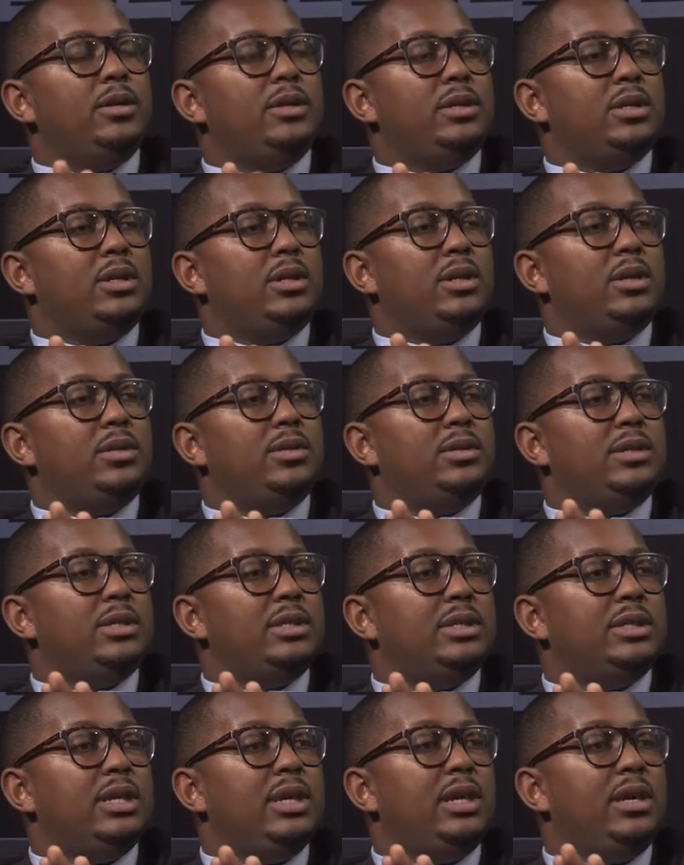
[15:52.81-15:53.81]
to
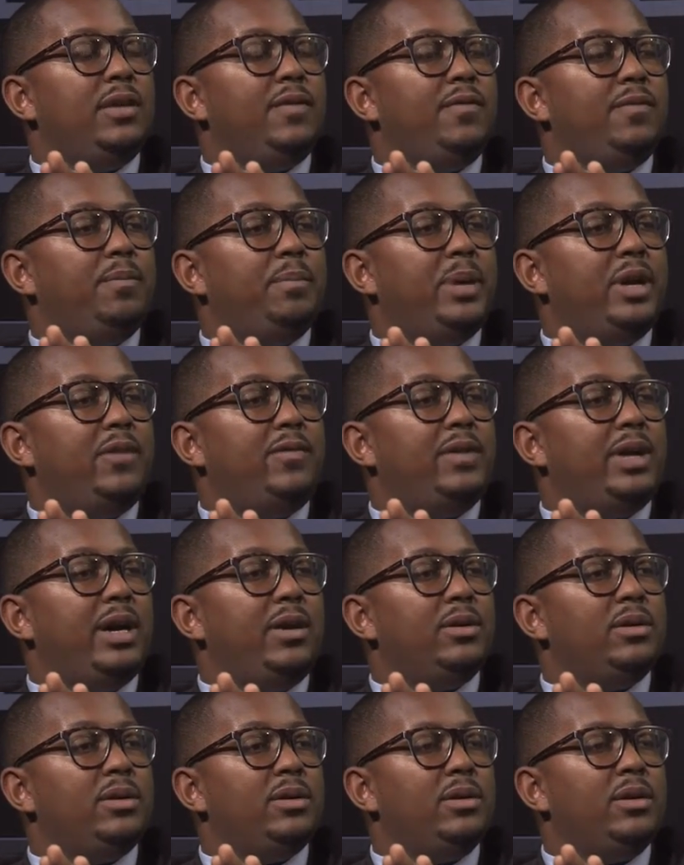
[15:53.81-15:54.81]
the city of
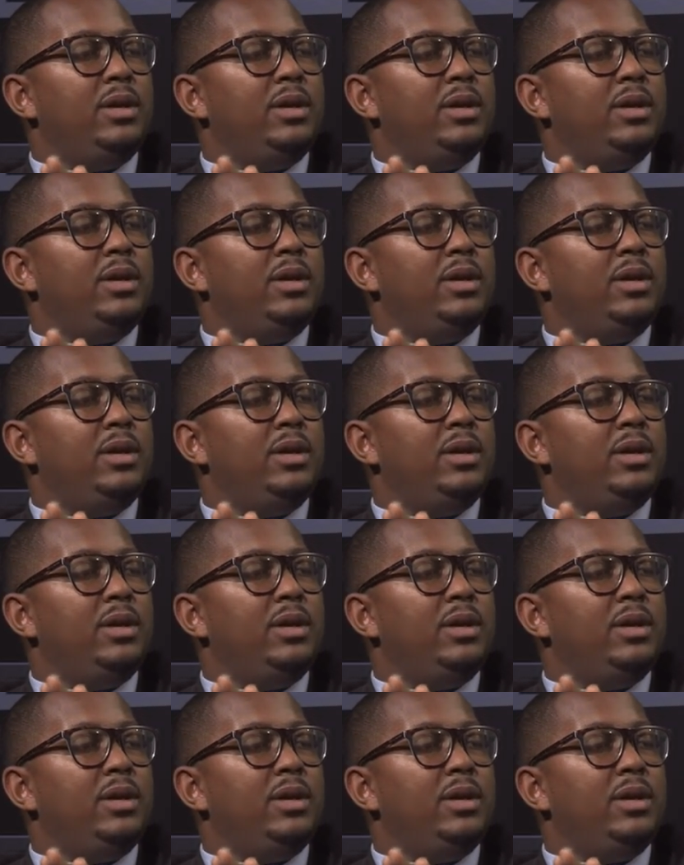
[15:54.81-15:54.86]
Bellflower.